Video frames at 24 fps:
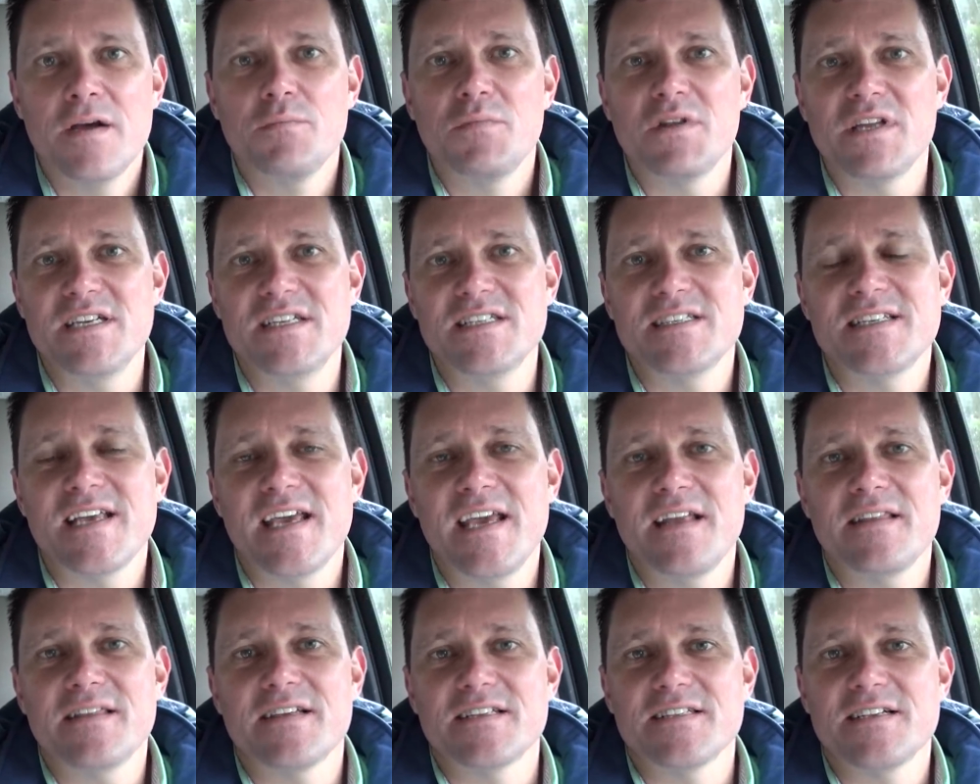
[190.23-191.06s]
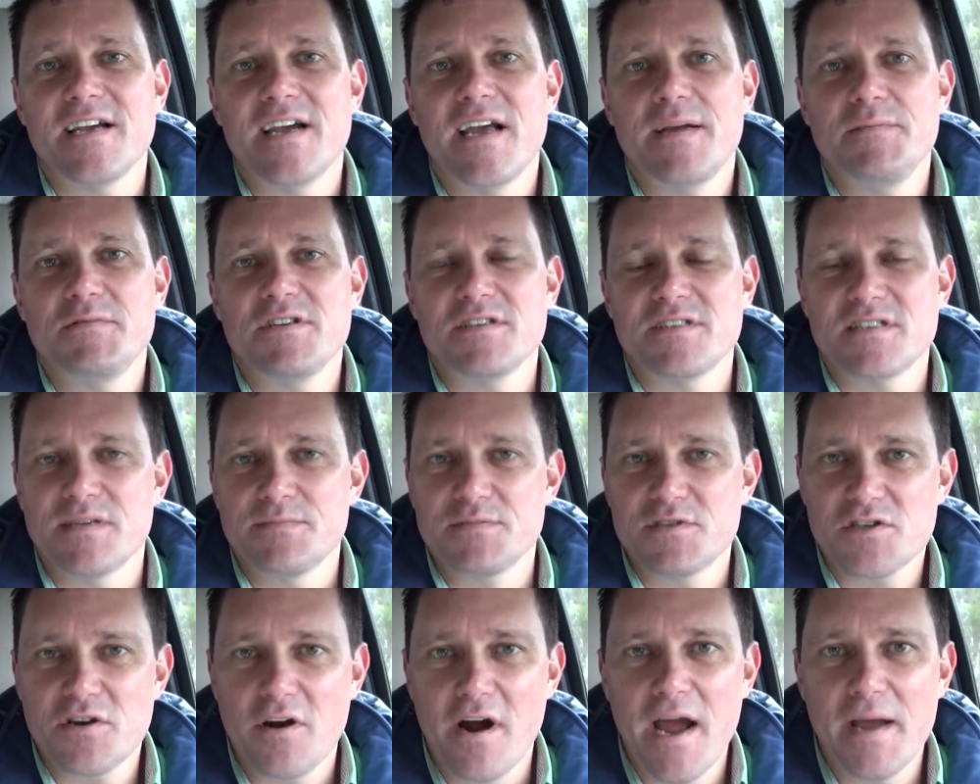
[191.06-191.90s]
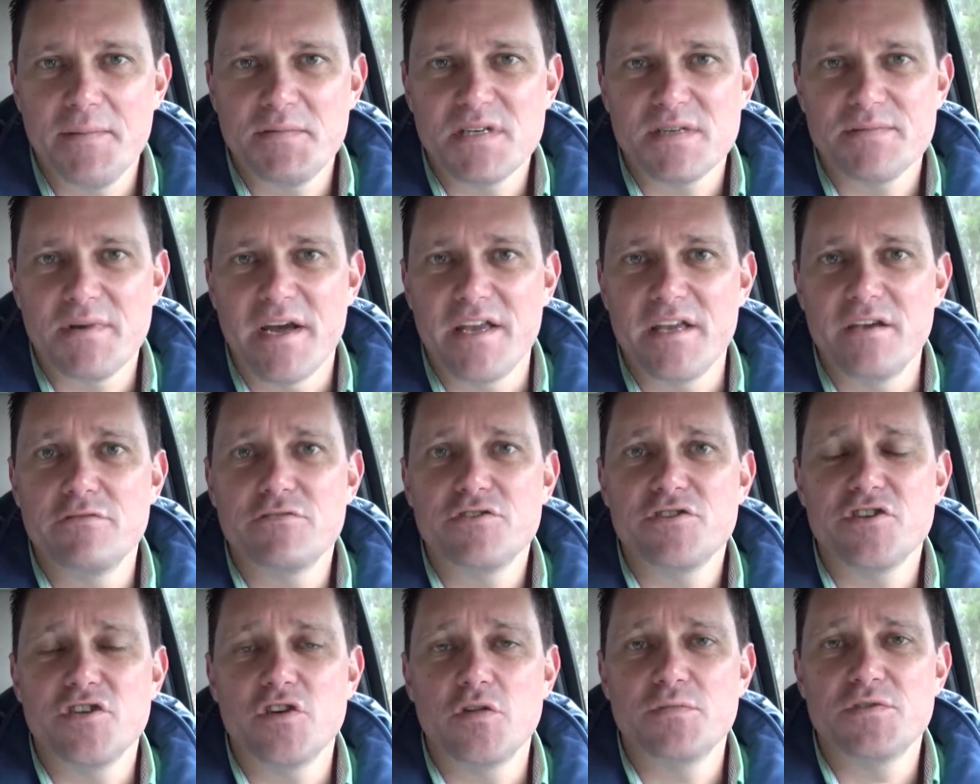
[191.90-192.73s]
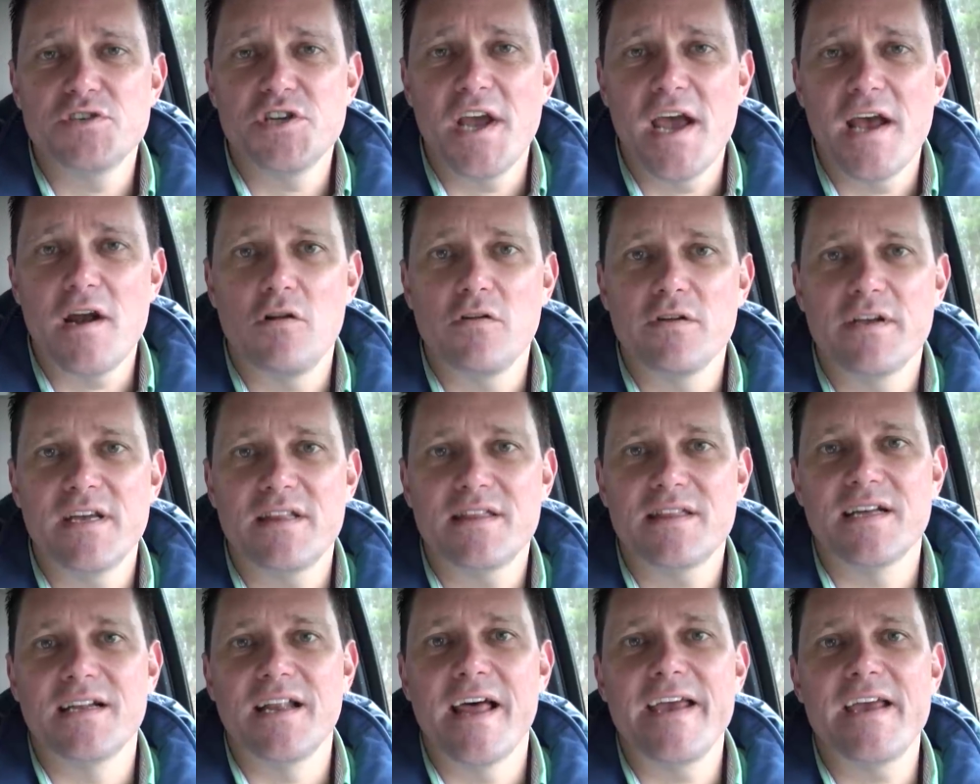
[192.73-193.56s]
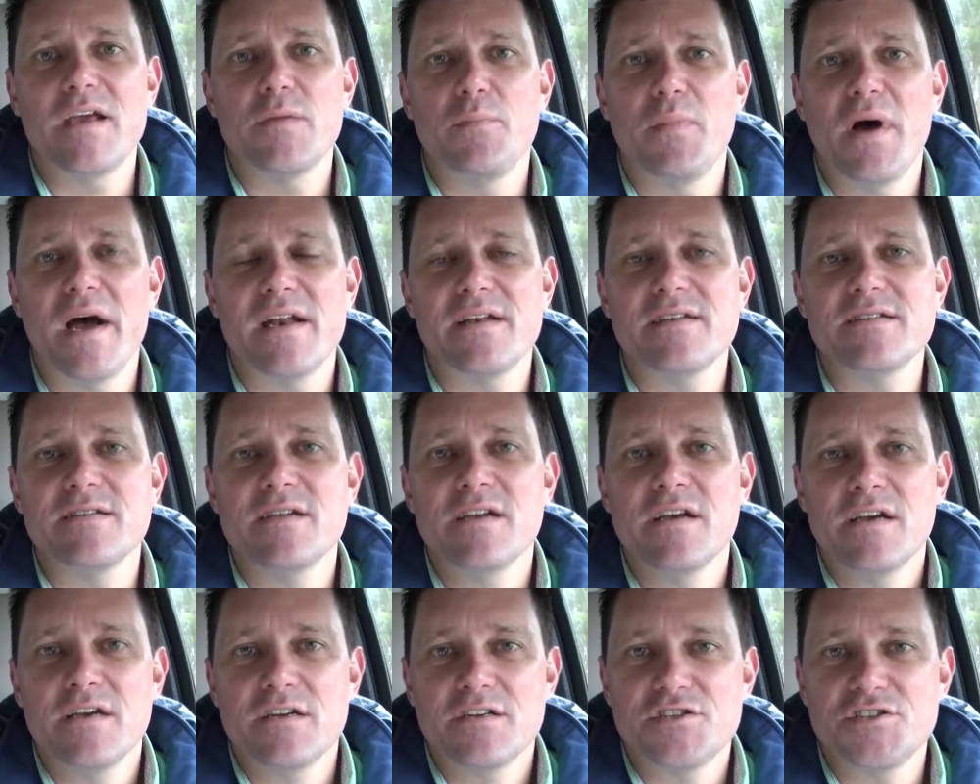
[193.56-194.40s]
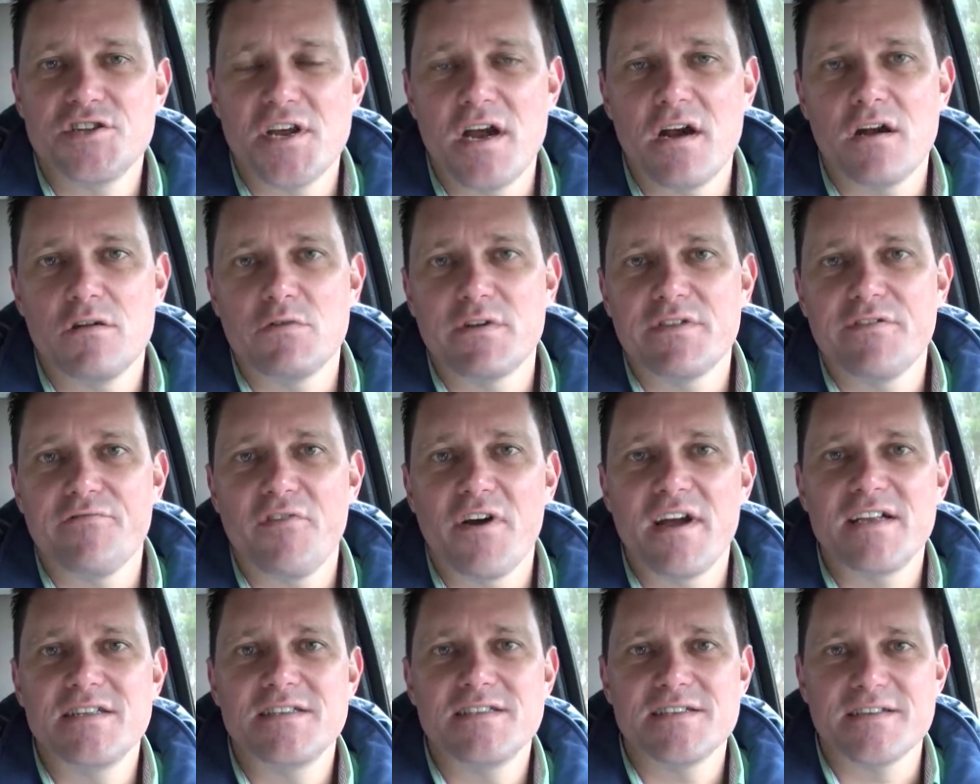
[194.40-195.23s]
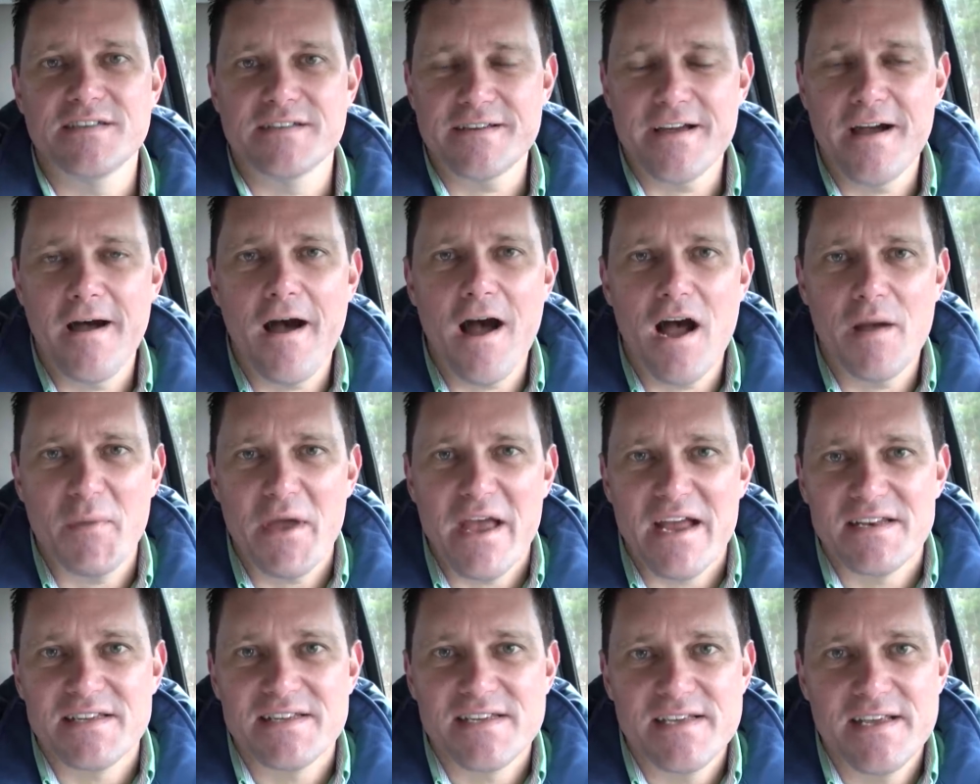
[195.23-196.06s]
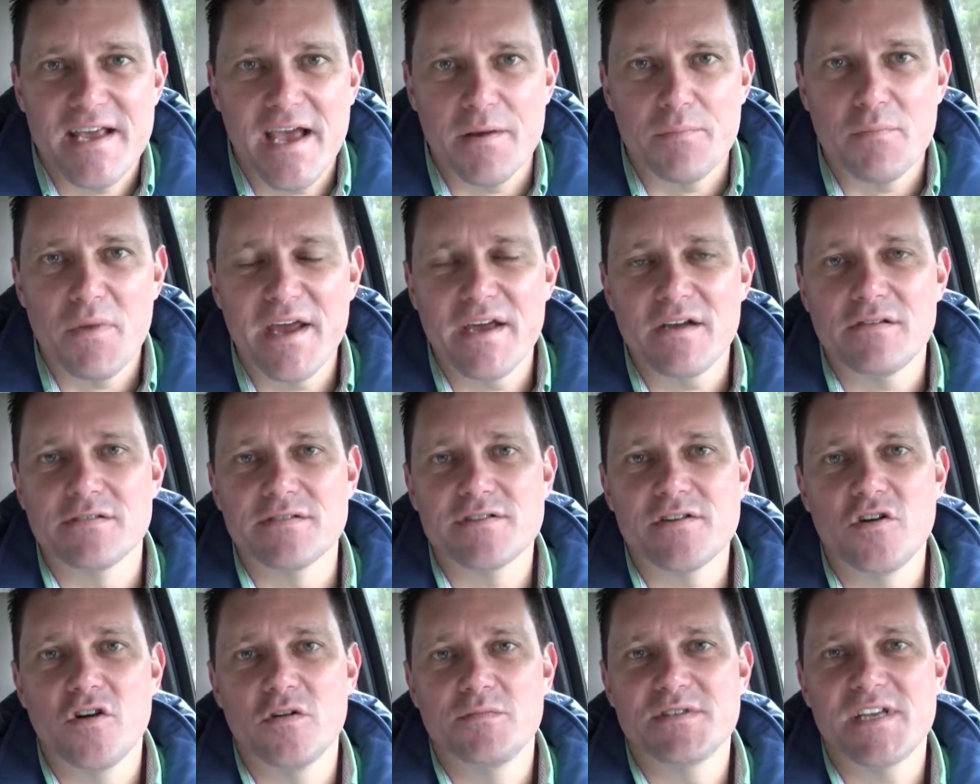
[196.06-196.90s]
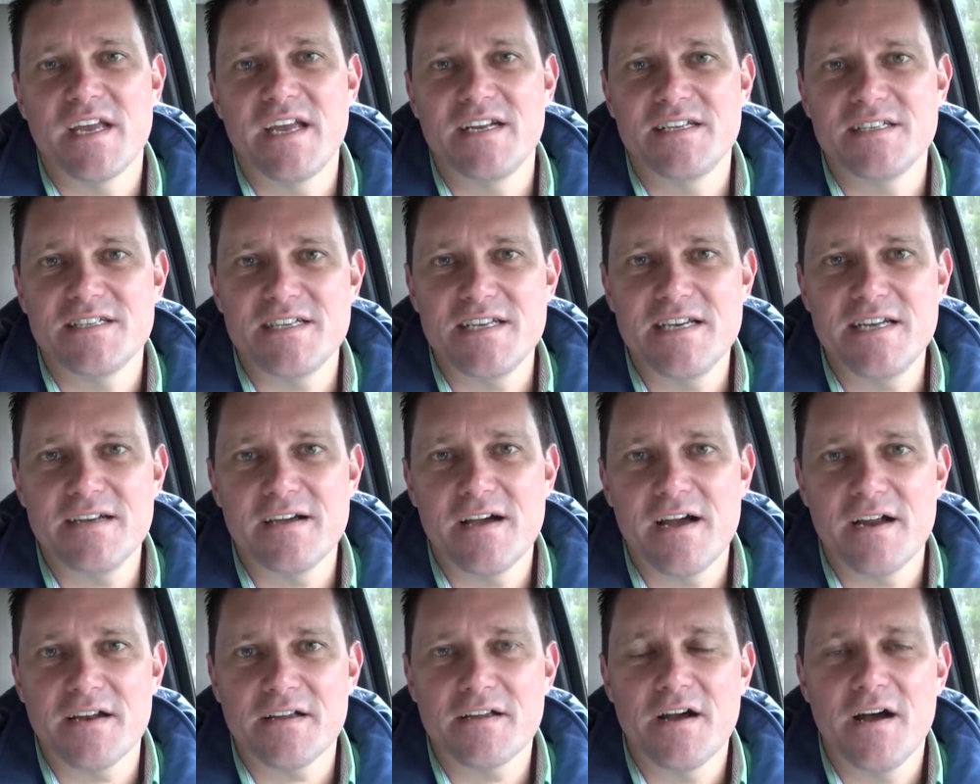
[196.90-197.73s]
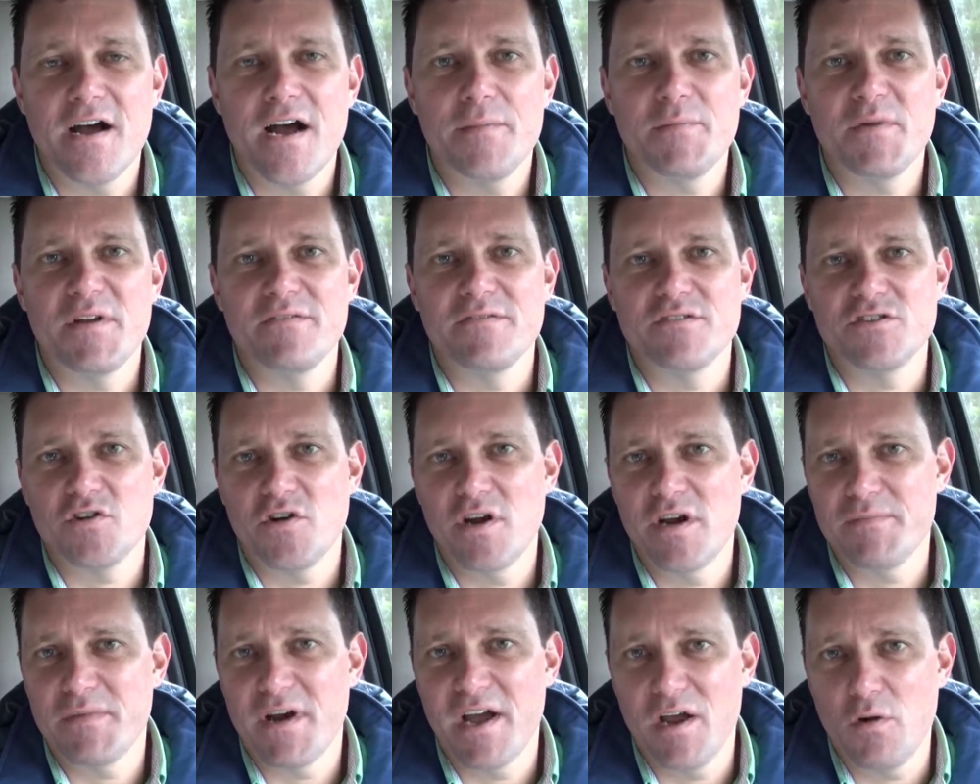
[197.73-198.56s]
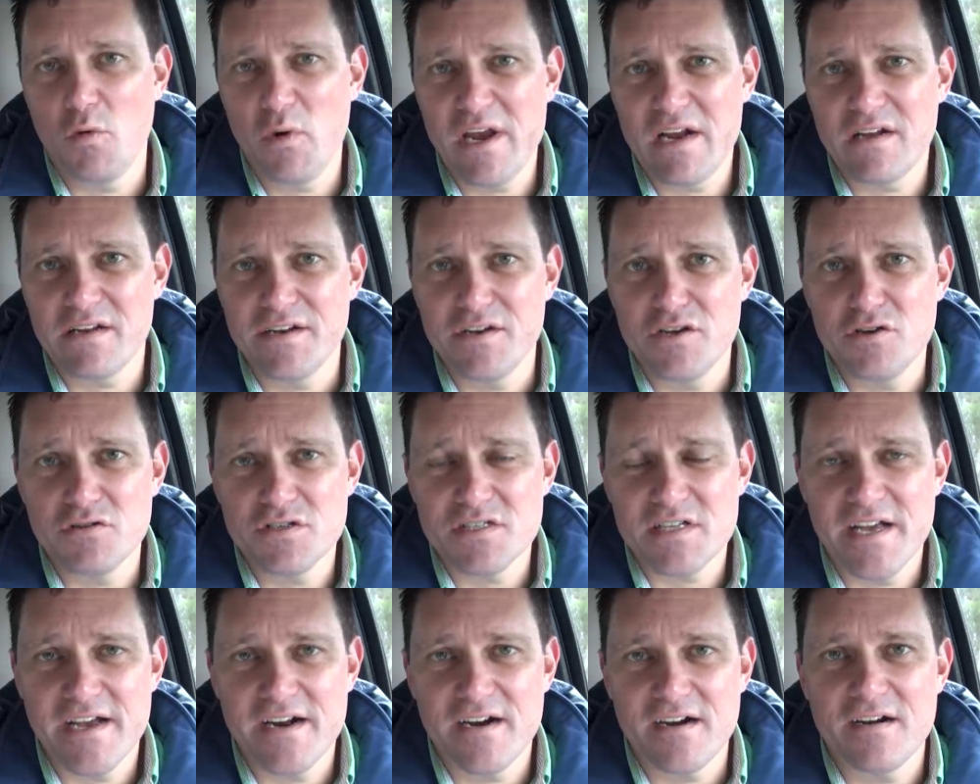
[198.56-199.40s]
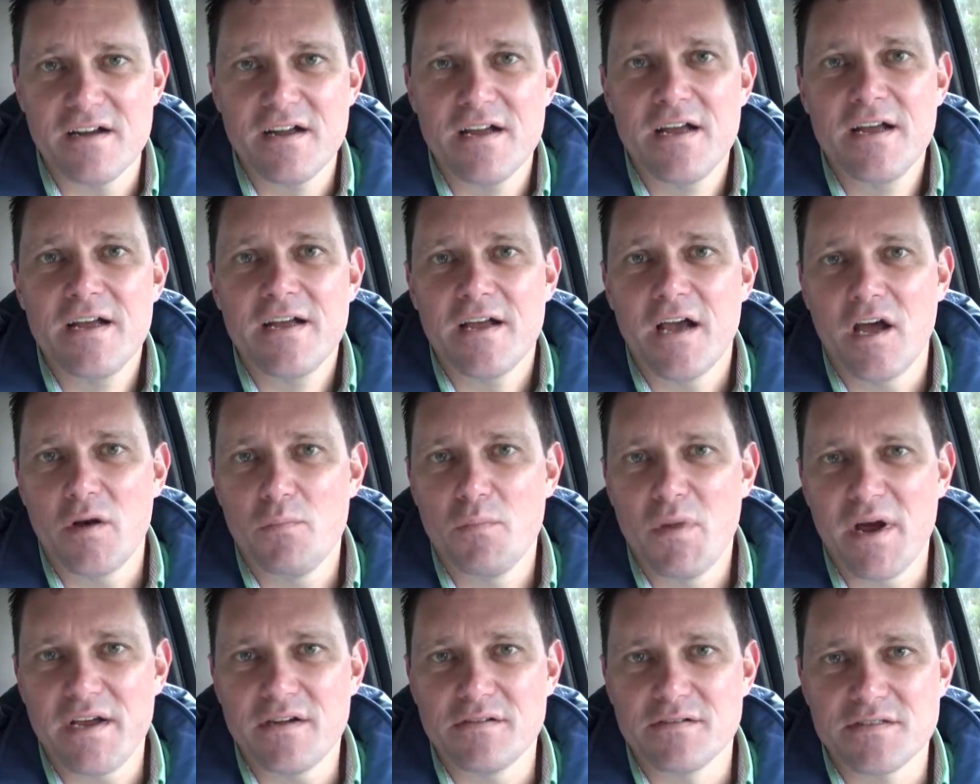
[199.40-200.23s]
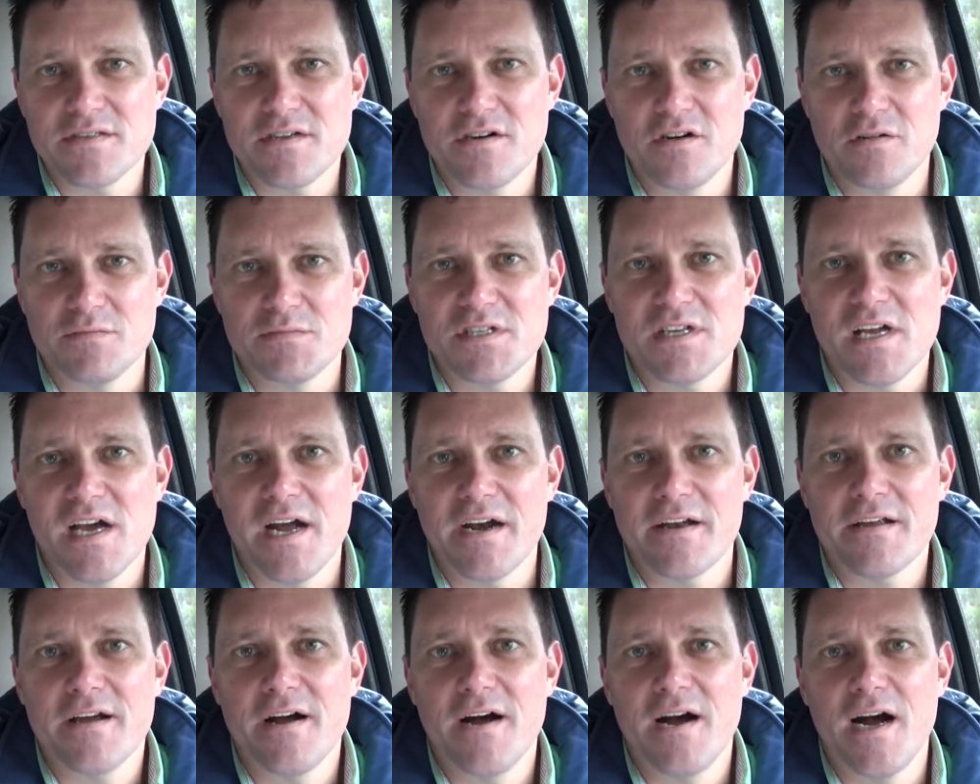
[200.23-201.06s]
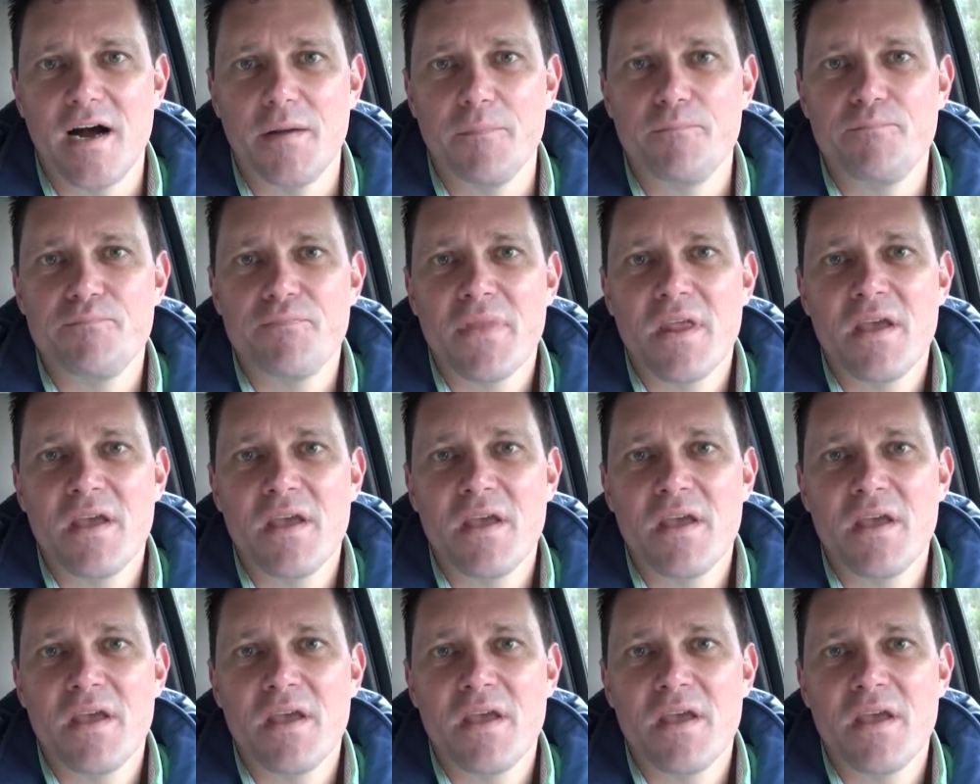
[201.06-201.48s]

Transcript: Please take the time to subscribe to my YouTube channel, hit the like button, share it with friends, and comment at michaels homes h d dot com, and join my weekly newsletter at michaels homes dot com.